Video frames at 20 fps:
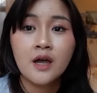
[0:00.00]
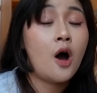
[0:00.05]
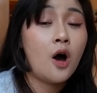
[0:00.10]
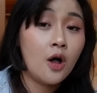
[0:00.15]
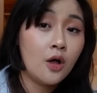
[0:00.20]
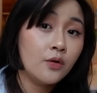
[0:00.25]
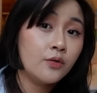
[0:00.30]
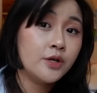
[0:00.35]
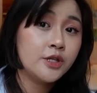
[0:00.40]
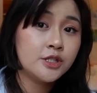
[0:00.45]

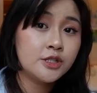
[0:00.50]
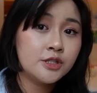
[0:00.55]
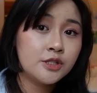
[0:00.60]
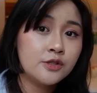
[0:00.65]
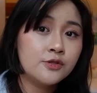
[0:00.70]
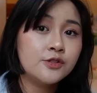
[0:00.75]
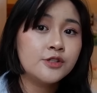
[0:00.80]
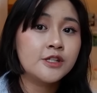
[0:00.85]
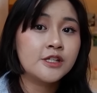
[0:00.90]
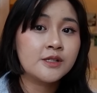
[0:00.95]
always
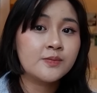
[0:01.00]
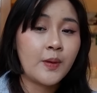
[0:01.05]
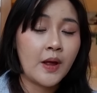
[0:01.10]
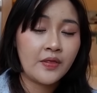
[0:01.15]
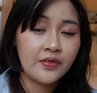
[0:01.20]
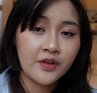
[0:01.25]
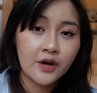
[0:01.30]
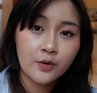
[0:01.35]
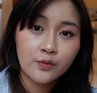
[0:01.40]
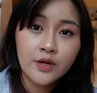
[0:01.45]
choose to
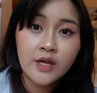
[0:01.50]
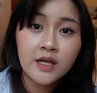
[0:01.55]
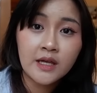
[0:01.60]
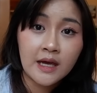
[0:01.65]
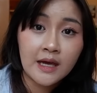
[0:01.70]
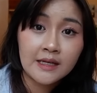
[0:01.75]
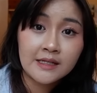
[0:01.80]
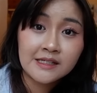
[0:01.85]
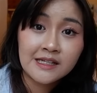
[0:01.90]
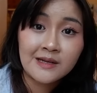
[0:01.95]
spend their
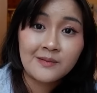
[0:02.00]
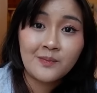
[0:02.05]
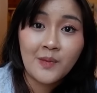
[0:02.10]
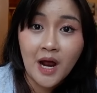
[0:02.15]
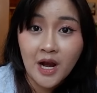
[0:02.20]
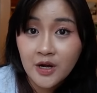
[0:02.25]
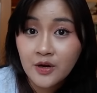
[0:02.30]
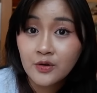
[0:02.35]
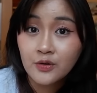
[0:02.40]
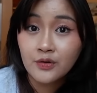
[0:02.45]
weekends in
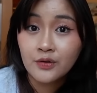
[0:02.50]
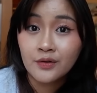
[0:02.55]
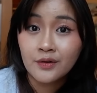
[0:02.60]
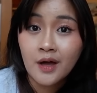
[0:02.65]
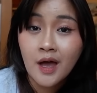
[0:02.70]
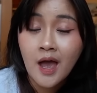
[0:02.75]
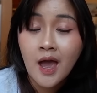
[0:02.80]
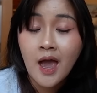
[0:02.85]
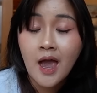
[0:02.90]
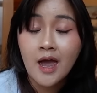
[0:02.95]

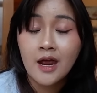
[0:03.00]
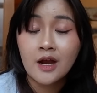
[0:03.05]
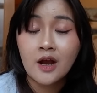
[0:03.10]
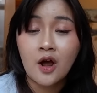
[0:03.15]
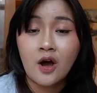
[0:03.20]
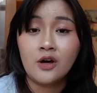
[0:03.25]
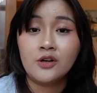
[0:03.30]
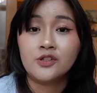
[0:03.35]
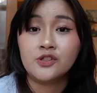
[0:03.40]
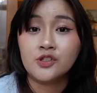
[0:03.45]
Bandung and
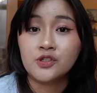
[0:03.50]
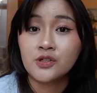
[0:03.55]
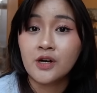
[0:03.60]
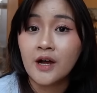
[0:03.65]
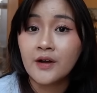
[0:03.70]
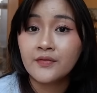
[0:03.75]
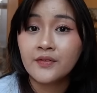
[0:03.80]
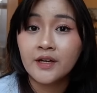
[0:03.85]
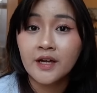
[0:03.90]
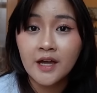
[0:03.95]
cause
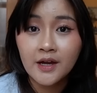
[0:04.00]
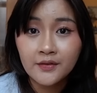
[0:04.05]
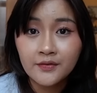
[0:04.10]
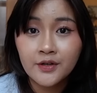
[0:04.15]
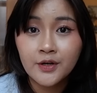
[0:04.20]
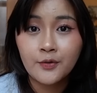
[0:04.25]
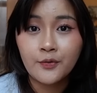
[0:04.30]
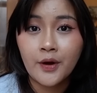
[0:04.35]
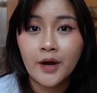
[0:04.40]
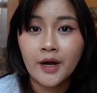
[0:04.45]
traffic
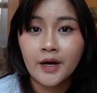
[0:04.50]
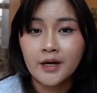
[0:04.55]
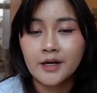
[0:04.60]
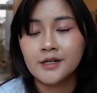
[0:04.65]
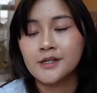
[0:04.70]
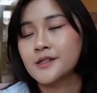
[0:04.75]
everywhere.